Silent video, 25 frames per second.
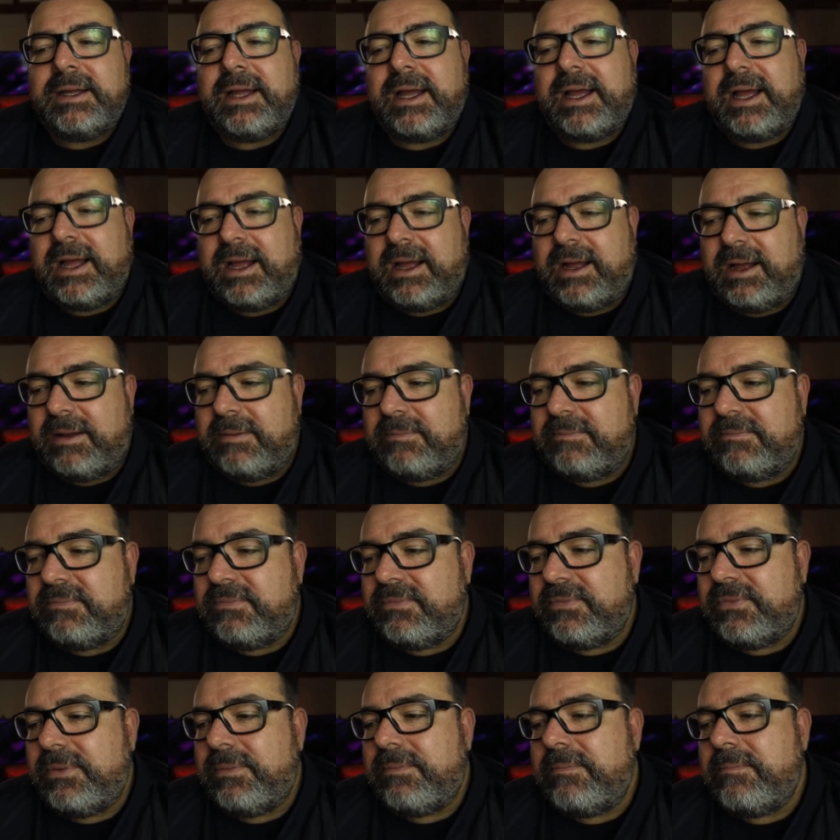
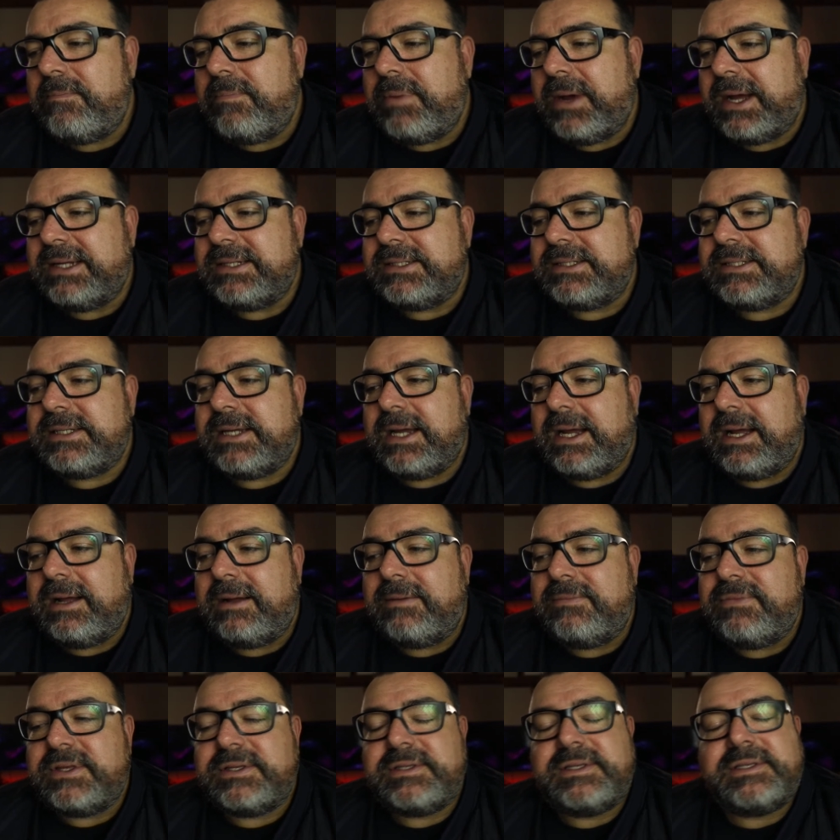but
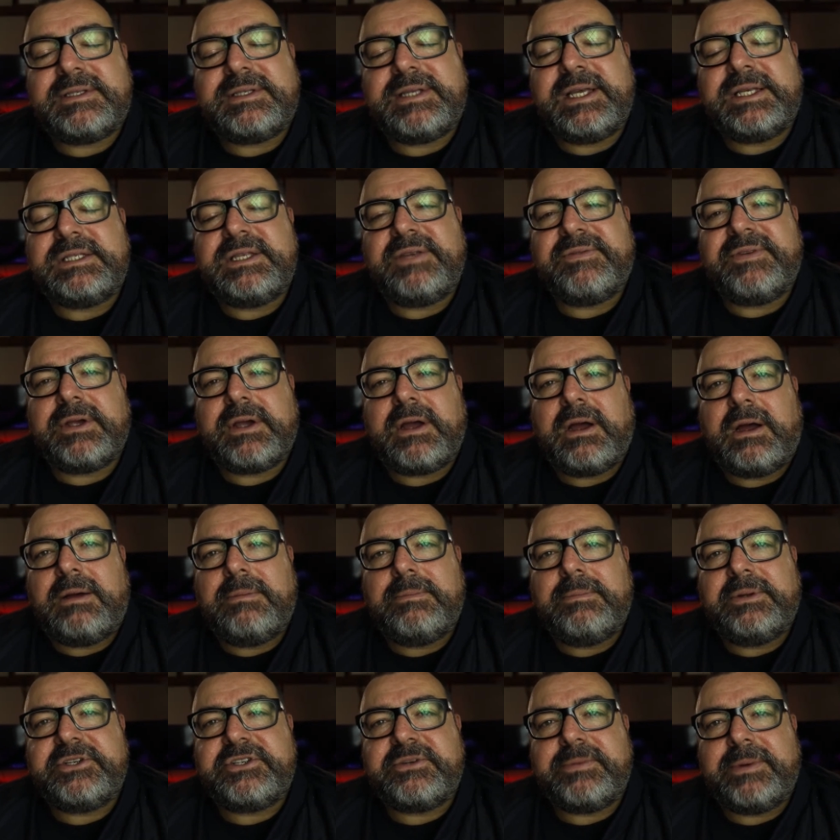there's a sense of
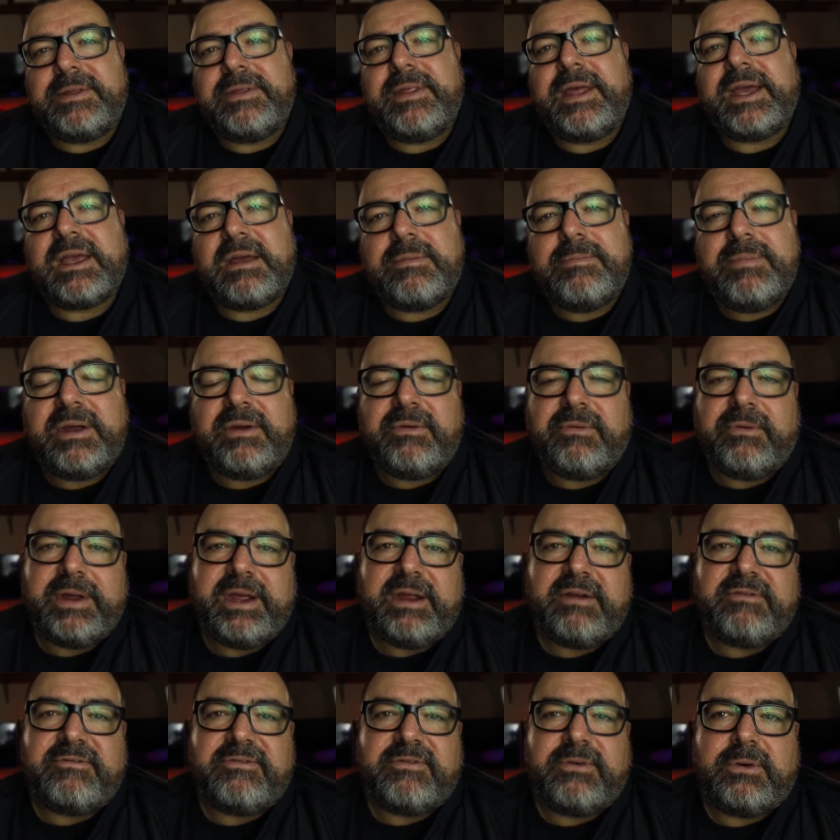accomplishment that can be
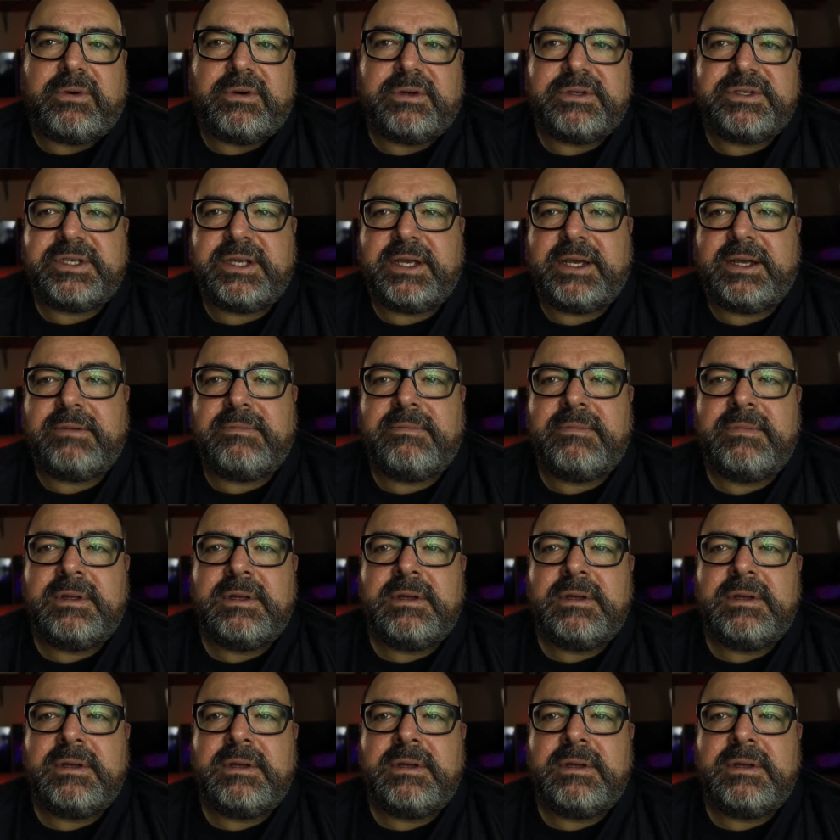reinforcing.